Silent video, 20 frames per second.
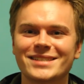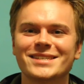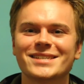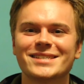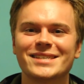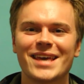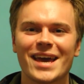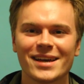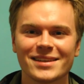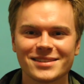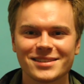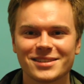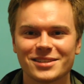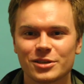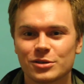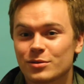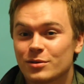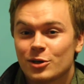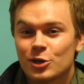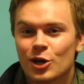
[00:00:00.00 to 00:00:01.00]
just gets
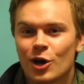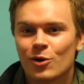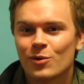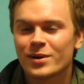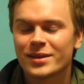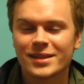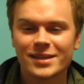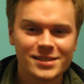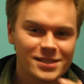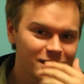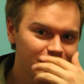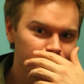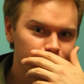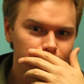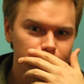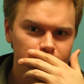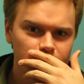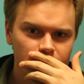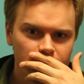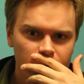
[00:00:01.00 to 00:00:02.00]
you, you know, and this
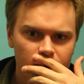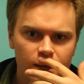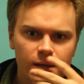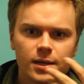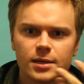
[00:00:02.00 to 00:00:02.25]
is,